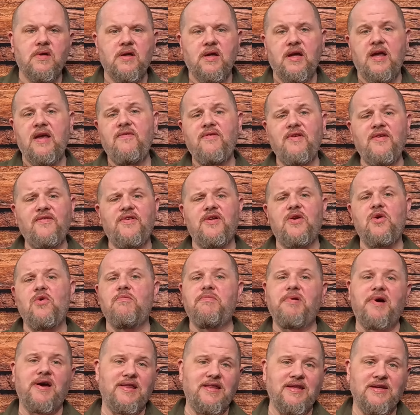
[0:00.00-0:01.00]
Even if you
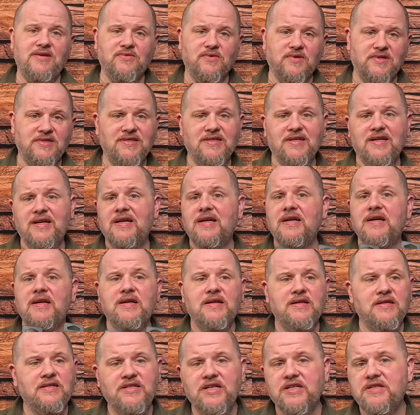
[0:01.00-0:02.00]
don't buy these ones,
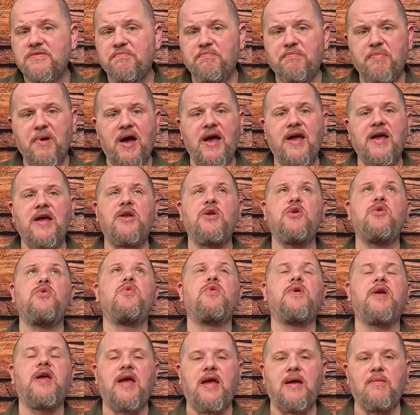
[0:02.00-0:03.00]
just buy a
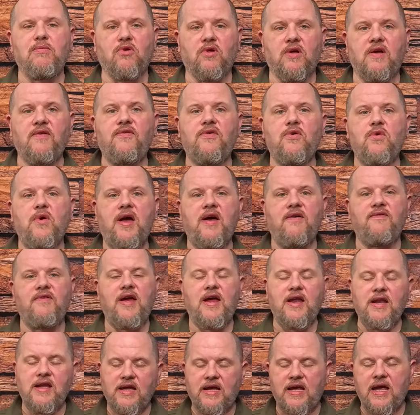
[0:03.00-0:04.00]
new cable if you have
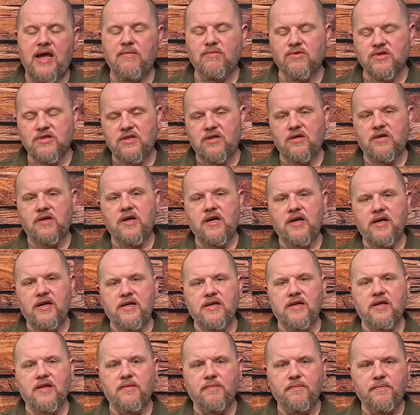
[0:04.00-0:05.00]
any cables that are cut
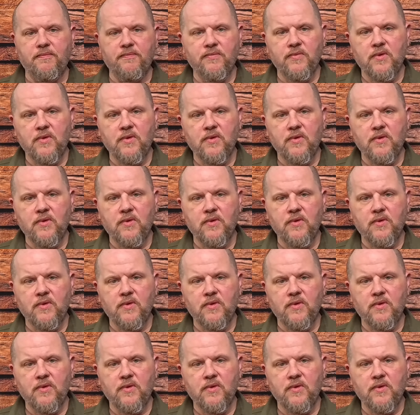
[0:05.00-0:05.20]
into them.